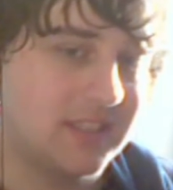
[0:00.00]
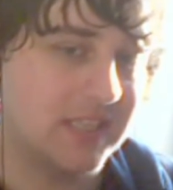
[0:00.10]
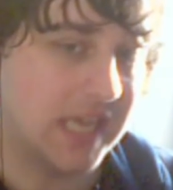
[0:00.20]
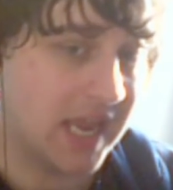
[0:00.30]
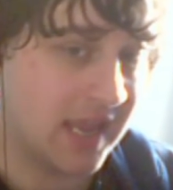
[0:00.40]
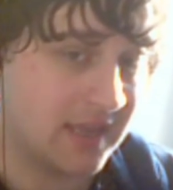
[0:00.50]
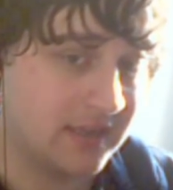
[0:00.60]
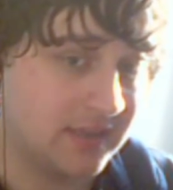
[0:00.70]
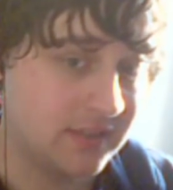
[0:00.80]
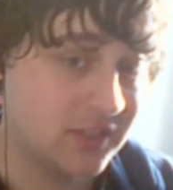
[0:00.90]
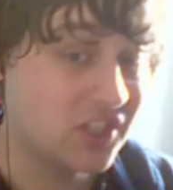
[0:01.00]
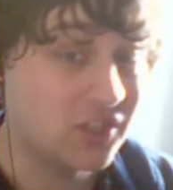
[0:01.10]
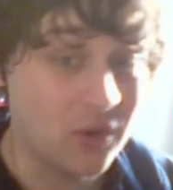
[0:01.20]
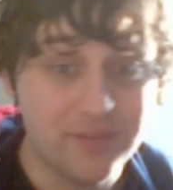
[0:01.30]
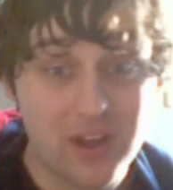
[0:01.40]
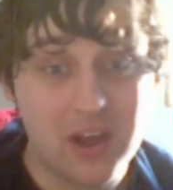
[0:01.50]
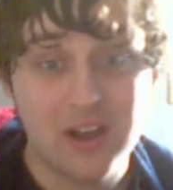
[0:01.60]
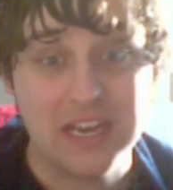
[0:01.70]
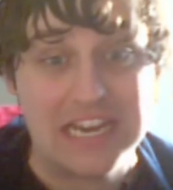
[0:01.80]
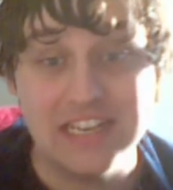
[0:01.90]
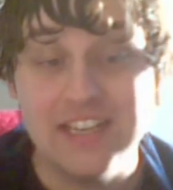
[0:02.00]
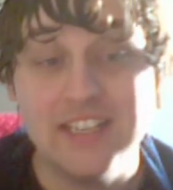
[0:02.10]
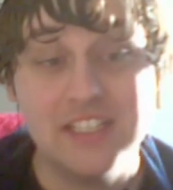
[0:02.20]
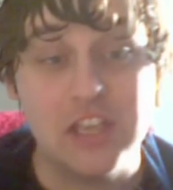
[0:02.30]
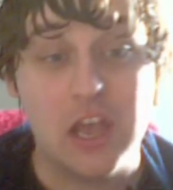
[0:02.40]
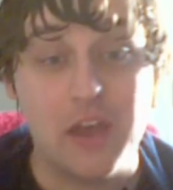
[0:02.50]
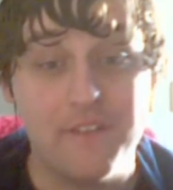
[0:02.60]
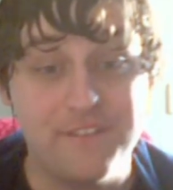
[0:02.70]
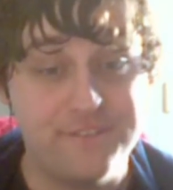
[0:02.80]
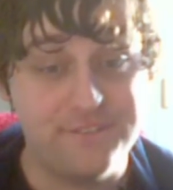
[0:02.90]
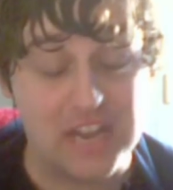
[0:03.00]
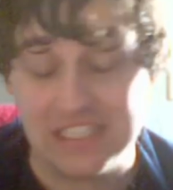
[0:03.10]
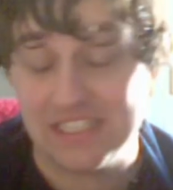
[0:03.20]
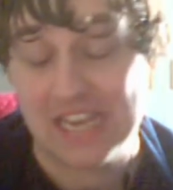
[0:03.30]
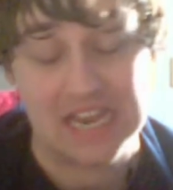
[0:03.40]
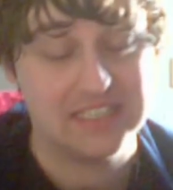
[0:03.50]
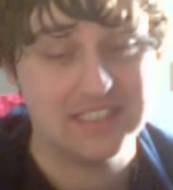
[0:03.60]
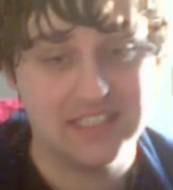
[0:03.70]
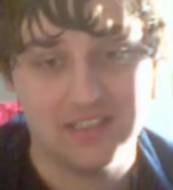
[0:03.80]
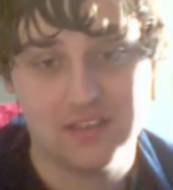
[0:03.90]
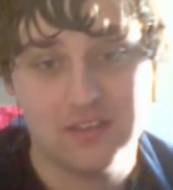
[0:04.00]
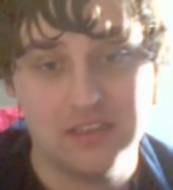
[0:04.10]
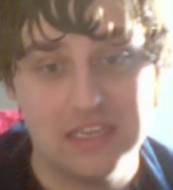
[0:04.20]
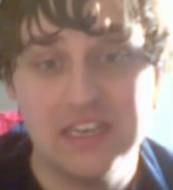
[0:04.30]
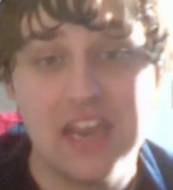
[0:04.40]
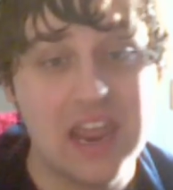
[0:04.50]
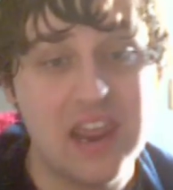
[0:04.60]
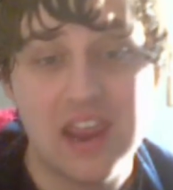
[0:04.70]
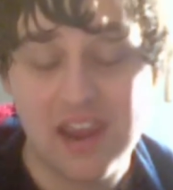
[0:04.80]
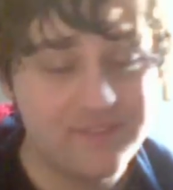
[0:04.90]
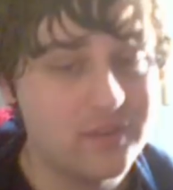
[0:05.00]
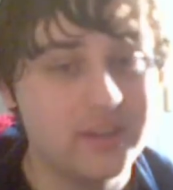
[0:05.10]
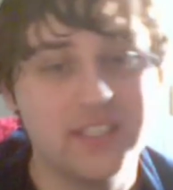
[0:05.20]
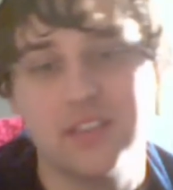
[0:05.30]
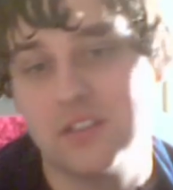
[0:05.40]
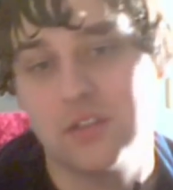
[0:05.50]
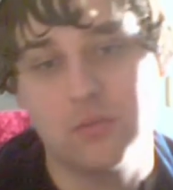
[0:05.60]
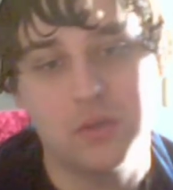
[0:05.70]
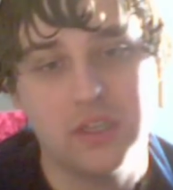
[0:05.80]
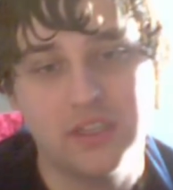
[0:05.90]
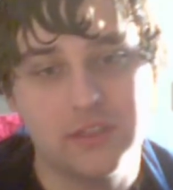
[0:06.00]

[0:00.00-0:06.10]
and so far it is fantastic in every sense of the word.